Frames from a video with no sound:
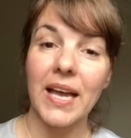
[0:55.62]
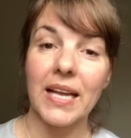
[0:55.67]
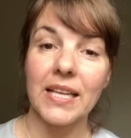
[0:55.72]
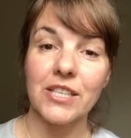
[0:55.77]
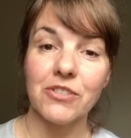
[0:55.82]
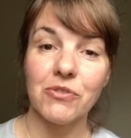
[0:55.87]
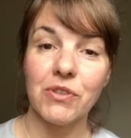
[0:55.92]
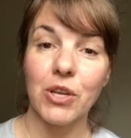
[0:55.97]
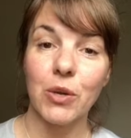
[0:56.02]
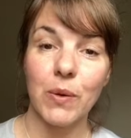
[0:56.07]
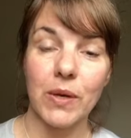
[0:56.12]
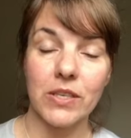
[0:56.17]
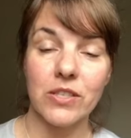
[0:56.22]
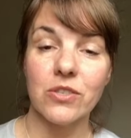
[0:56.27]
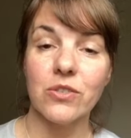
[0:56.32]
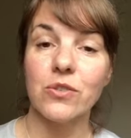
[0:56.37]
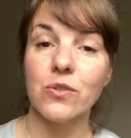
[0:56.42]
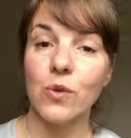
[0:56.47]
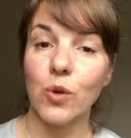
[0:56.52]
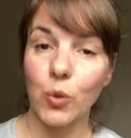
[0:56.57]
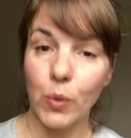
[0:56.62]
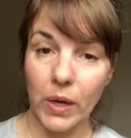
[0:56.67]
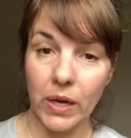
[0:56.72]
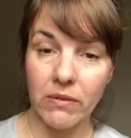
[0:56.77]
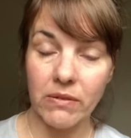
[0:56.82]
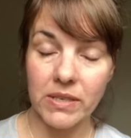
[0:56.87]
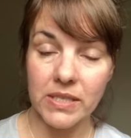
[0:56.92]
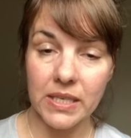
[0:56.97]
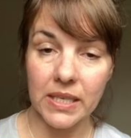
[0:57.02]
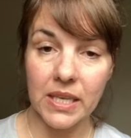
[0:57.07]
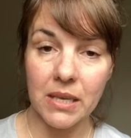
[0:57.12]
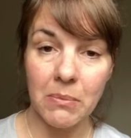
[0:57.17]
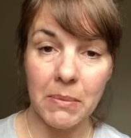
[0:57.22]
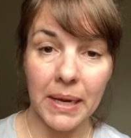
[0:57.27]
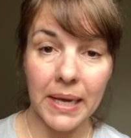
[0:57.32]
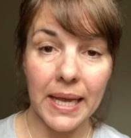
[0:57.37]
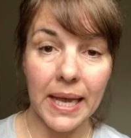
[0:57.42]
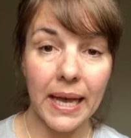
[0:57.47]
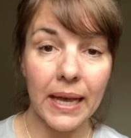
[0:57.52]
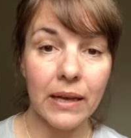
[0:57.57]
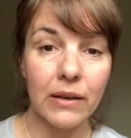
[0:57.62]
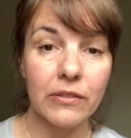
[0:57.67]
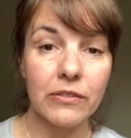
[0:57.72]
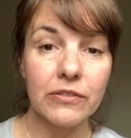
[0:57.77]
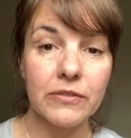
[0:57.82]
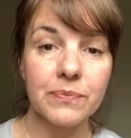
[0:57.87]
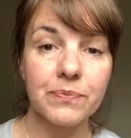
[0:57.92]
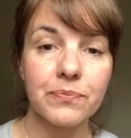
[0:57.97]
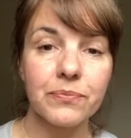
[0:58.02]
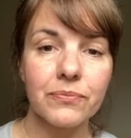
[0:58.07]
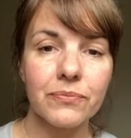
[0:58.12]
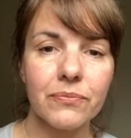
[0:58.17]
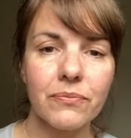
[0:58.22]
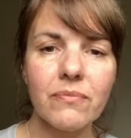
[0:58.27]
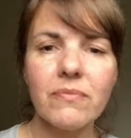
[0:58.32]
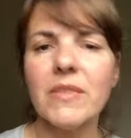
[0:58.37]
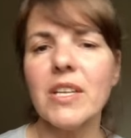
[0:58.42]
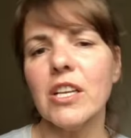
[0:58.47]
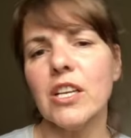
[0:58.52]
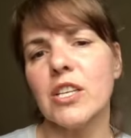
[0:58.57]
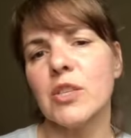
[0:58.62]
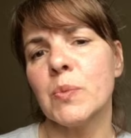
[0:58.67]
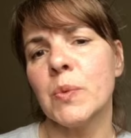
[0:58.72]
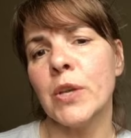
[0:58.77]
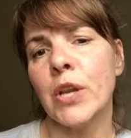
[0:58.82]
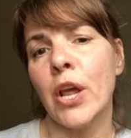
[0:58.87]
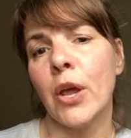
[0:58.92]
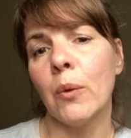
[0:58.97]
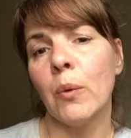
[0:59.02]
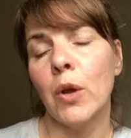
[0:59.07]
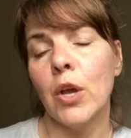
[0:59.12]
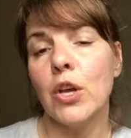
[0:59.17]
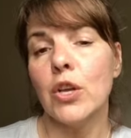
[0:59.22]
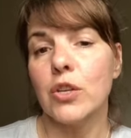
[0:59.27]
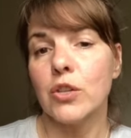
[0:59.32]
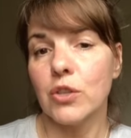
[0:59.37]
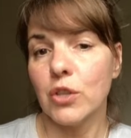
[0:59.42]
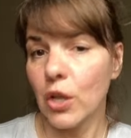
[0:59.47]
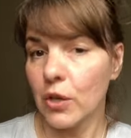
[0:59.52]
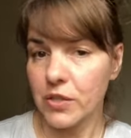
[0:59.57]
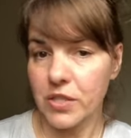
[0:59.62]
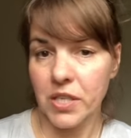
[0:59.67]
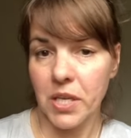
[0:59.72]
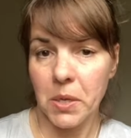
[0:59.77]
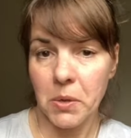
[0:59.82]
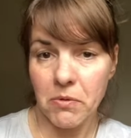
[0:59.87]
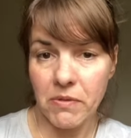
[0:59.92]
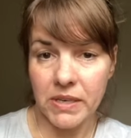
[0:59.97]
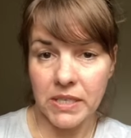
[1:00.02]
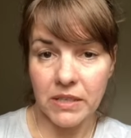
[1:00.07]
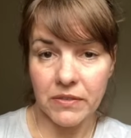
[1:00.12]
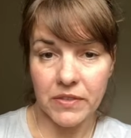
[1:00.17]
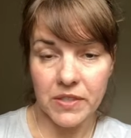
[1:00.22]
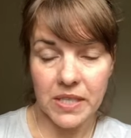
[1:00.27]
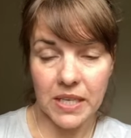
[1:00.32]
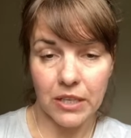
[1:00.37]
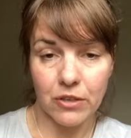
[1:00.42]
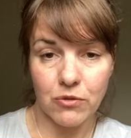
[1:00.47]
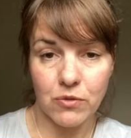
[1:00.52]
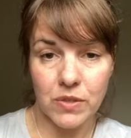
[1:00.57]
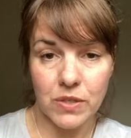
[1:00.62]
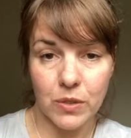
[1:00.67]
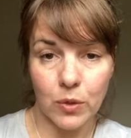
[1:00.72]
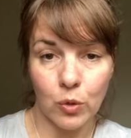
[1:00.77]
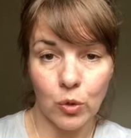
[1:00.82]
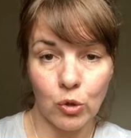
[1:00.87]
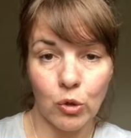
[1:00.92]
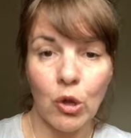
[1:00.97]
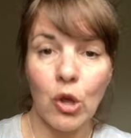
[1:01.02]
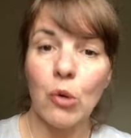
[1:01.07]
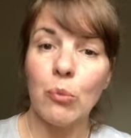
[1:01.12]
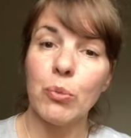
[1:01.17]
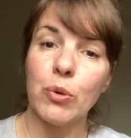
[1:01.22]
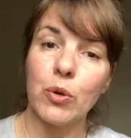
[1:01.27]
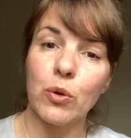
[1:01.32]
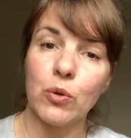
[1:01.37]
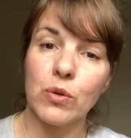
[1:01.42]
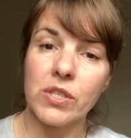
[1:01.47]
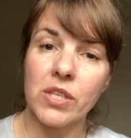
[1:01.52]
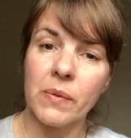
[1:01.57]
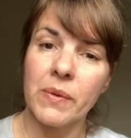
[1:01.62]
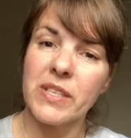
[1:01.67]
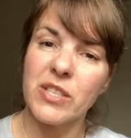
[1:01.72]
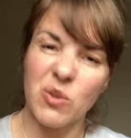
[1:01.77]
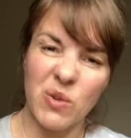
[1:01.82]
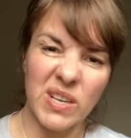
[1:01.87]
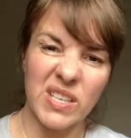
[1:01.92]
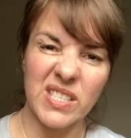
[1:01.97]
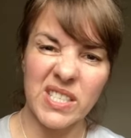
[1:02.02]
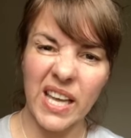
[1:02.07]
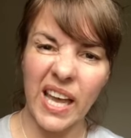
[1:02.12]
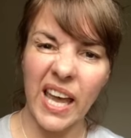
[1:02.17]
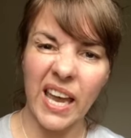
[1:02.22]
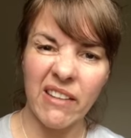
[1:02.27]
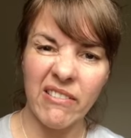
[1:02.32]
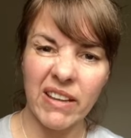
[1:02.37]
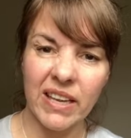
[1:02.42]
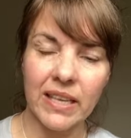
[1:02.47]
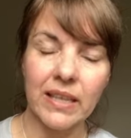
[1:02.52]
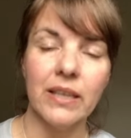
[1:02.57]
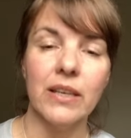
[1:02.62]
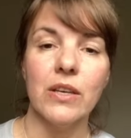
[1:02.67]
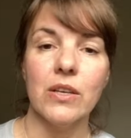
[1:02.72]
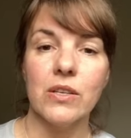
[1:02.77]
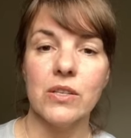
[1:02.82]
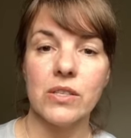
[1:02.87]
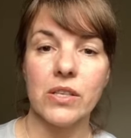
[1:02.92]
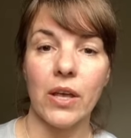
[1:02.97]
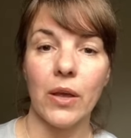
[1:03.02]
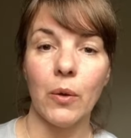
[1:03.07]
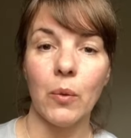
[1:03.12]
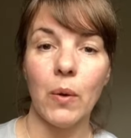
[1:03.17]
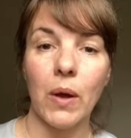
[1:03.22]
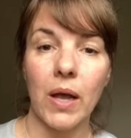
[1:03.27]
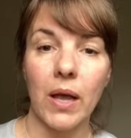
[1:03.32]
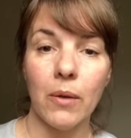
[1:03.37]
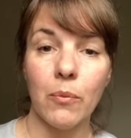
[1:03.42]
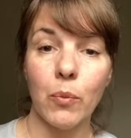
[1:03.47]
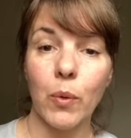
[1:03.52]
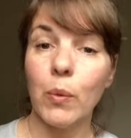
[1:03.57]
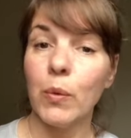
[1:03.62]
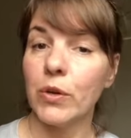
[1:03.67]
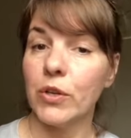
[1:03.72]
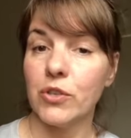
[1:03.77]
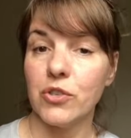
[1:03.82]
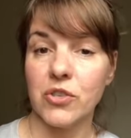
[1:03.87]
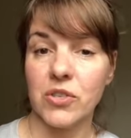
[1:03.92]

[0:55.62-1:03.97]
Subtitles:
answer any questions or queries that you might have. Because we know lots of you are ready for secondary school, but also it's quite scary, so we want to